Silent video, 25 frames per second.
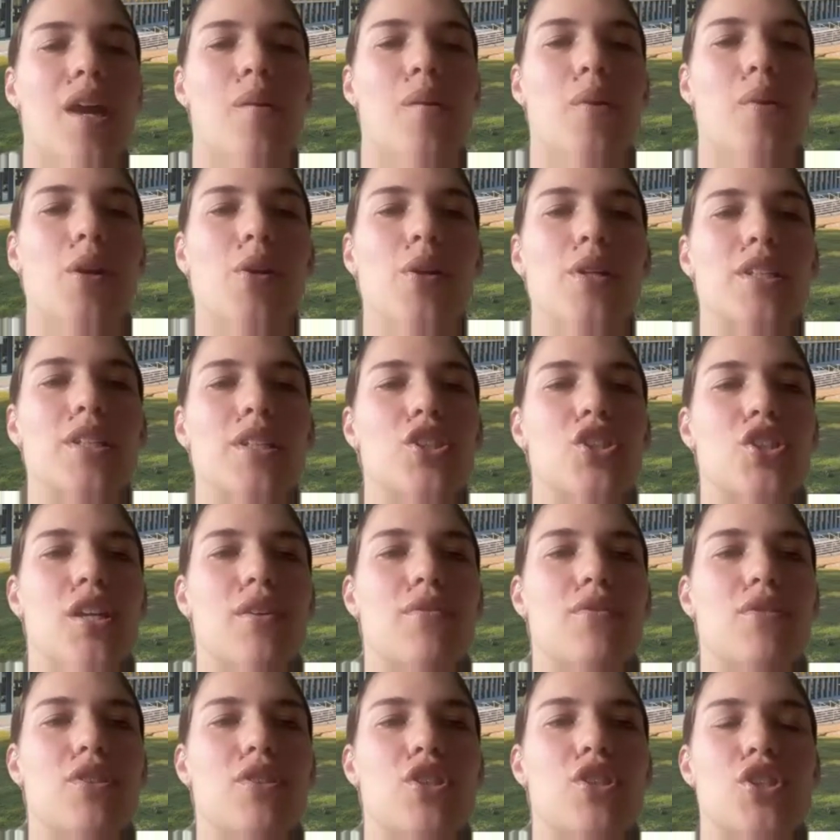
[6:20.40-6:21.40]
now we're going to
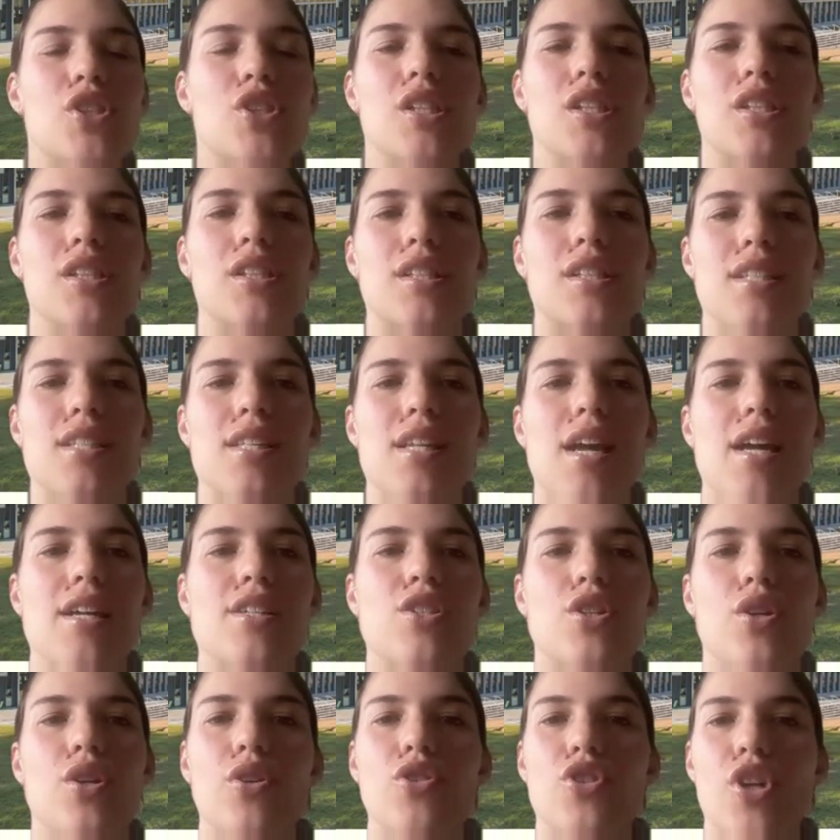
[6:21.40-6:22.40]
shift just to
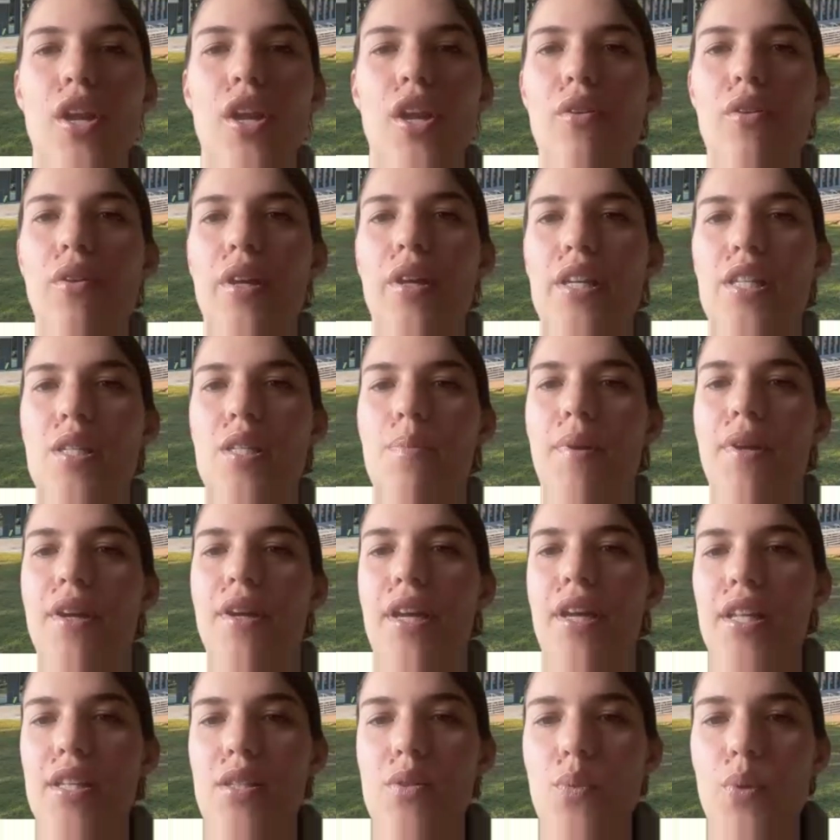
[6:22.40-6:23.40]
discuss your general
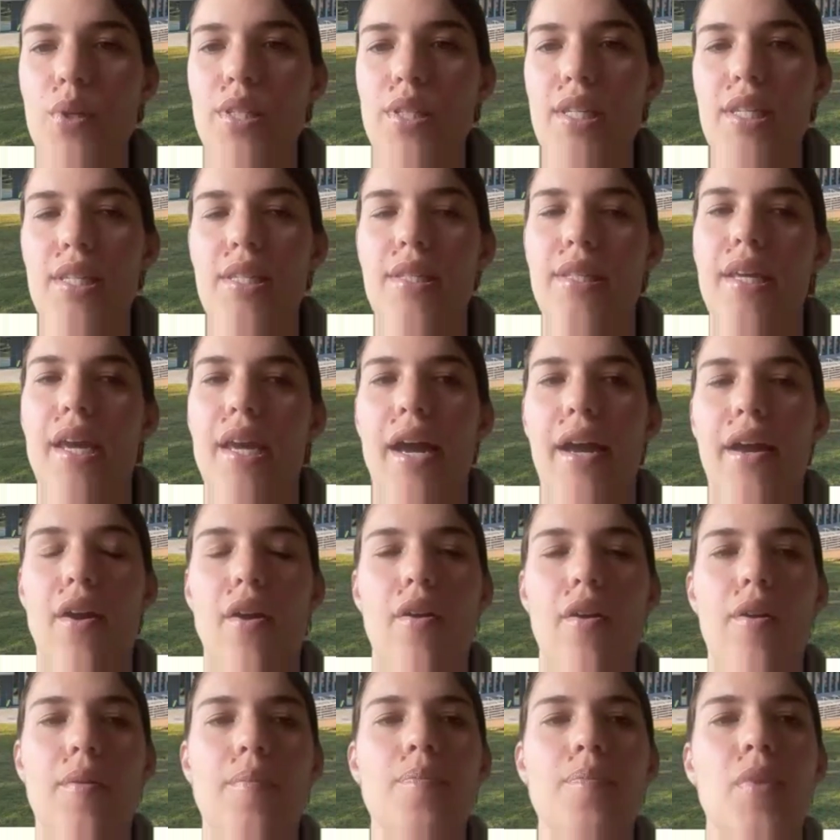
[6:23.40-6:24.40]
experience with
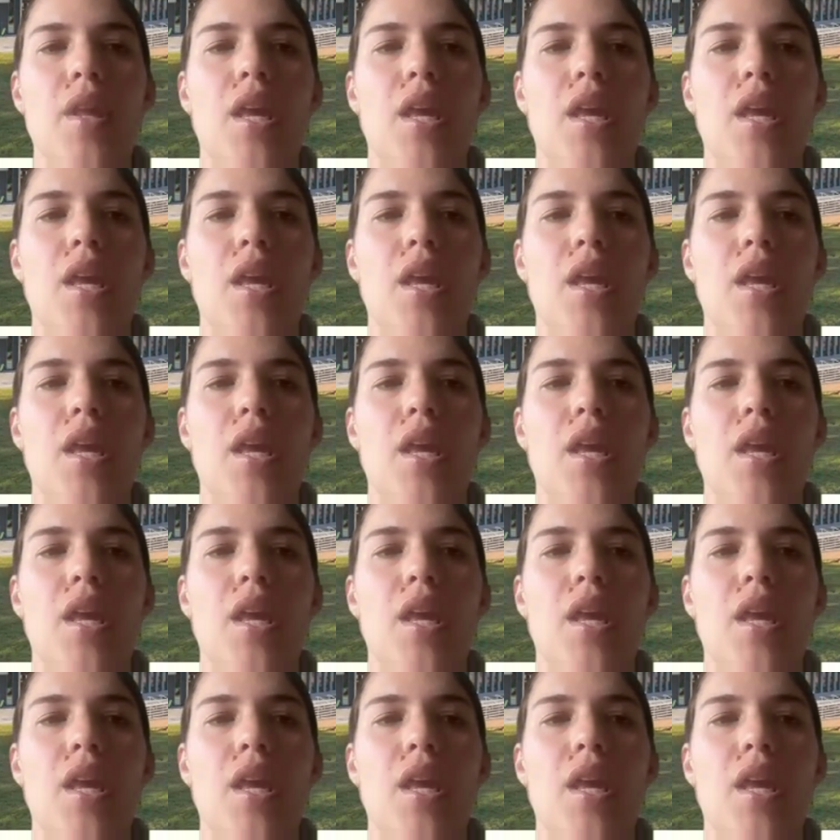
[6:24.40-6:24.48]
CCIR.